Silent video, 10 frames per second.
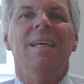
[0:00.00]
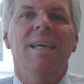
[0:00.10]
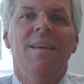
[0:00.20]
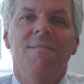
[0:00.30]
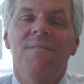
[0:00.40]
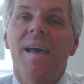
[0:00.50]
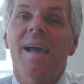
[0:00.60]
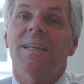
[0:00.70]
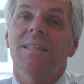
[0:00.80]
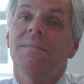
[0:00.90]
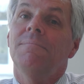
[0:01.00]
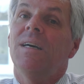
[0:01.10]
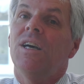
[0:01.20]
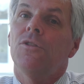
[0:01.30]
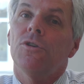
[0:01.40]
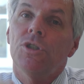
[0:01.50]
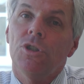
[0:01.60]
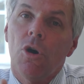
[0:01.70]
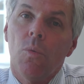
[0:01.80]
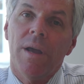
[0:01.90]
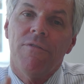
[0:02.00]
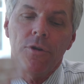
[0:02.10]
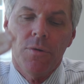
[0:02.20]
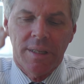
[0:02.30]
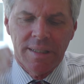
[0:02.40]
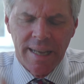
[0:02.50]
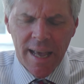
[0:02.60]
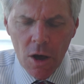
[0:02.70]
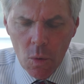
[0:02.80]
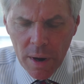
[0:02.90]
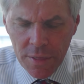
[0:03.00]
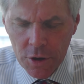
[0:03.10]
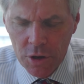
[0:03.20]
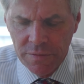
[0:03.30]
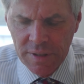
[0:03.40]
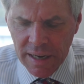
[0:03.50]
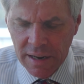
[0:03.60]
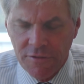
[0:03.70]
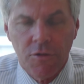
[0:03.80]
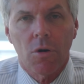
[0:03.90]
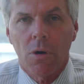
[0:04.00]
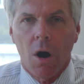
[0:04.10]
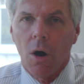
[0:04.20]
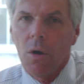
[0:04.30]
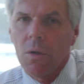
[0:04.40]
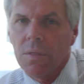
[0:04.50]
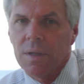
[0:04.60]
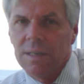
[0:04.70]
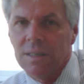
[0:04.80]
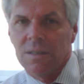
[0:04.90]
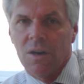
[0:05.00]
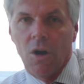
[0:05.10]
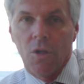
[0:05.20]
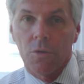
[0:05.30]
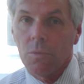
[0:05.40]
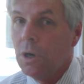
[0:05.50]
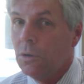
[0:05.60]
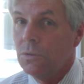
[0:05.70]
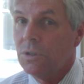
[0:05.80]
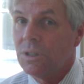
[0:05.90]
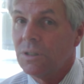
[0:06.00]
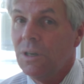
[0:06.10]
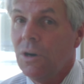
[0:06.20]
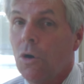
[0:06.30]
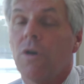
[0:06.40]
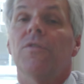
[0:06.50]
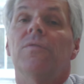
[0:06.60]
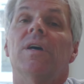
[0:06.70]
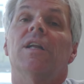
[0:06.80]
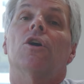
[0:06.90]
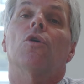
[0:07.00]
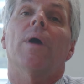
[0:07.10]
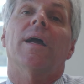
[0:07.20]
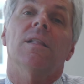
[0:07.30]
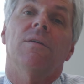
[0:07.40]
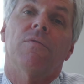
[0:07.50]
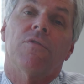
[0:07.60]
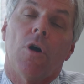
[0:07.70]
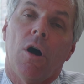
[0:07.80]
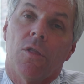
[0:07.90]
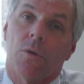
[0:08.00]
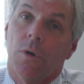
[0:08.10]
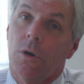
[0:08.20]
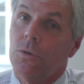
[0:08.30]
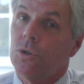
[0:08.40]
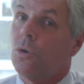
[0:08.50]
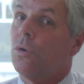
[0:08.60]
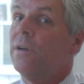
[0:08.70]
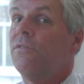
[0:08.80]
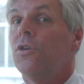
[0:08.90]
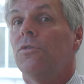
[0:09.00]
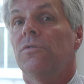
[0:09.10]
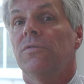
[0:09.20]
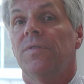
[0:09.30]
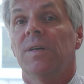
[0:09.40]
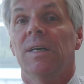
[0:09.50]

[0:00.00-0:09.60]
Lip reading: in fact, there's no way for you to tell whether you've done it for all the rows, or if you've done it correctly for all the rows, or if you